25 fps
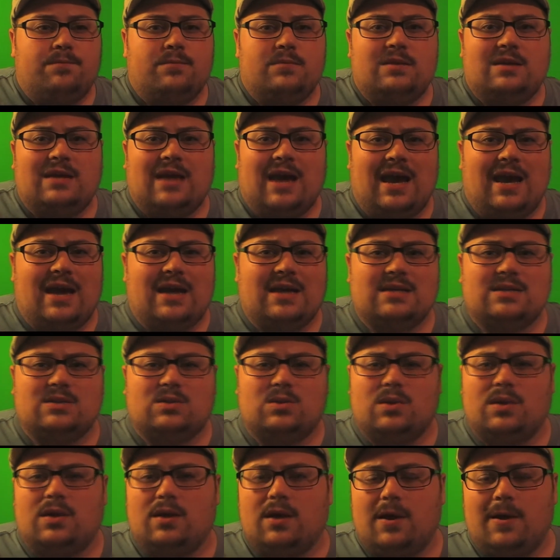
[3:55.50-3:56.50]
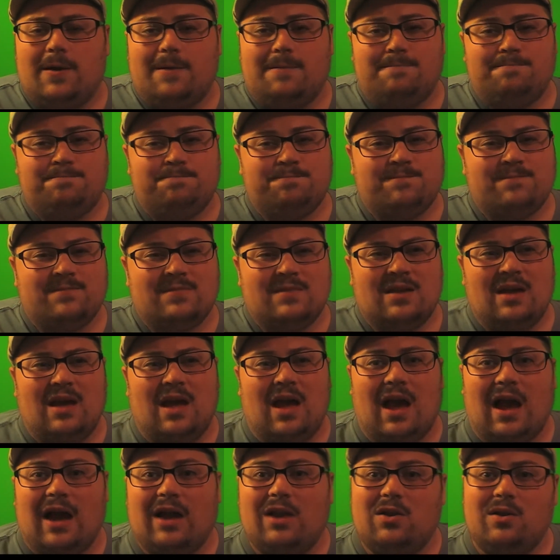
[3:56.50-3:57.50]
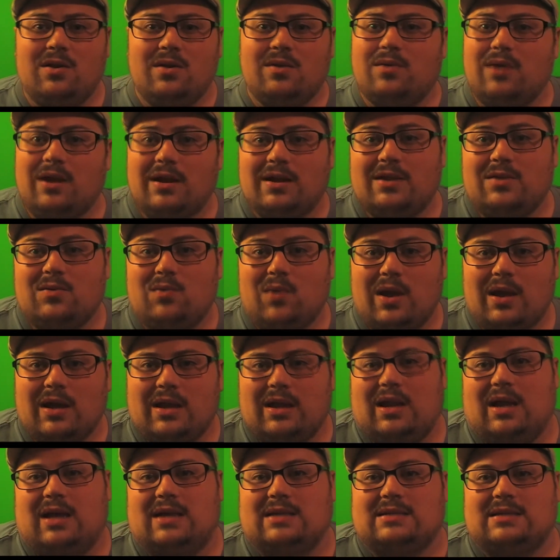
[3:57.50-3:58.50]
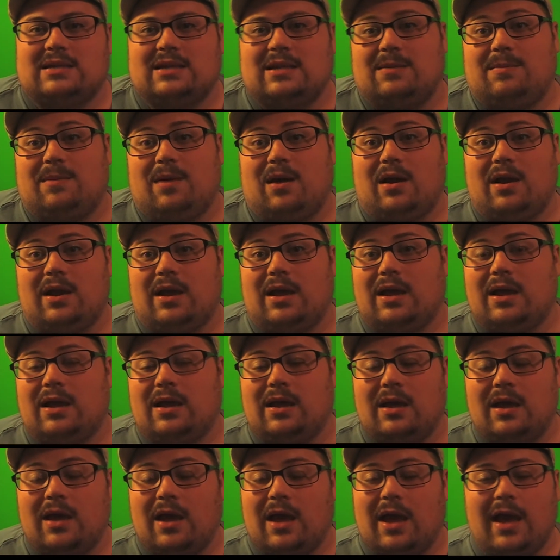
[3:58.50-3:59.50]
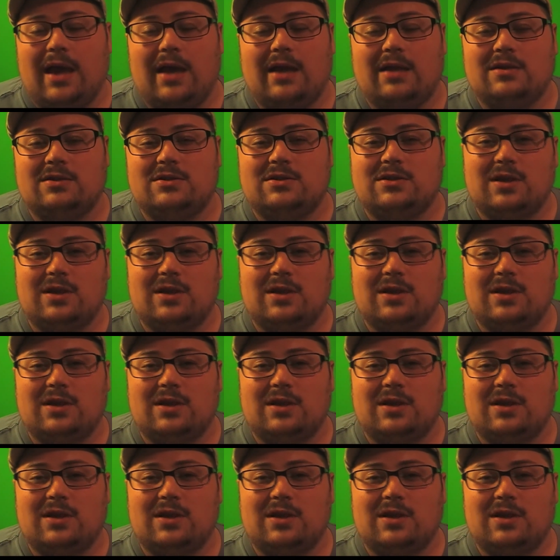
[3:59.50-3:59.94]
Cast, I didn't recognize anybody, and